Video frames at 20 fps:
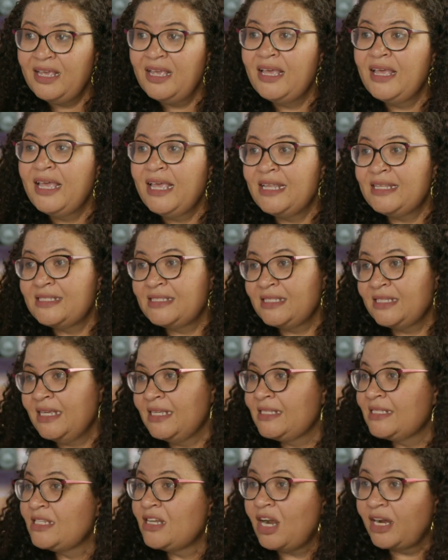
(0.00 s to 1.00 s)

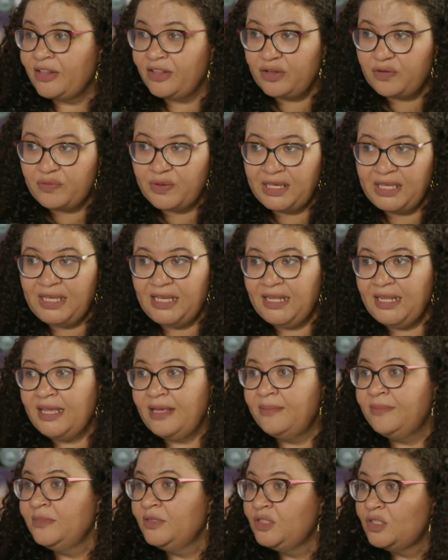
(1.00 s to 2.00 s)
It's not in the
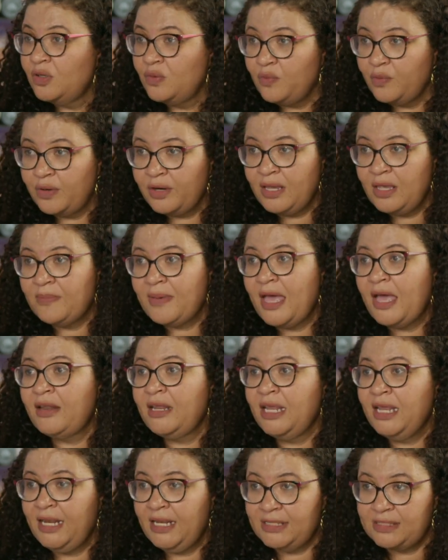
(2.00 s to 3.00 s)
curriculum. Don't worry about
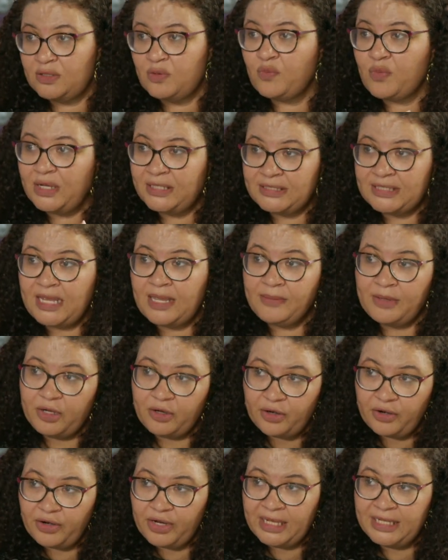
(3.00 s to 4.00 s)
it. It's a one-time
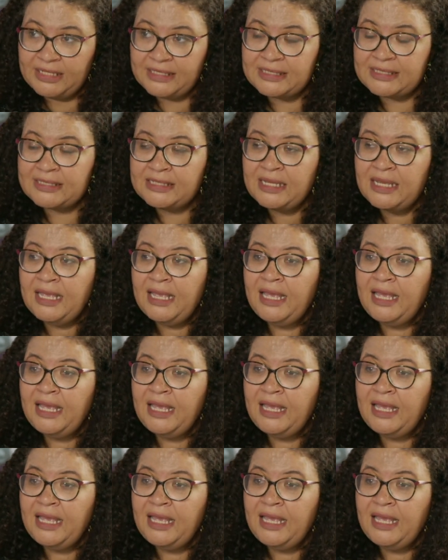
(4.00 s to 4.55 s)
occurrence.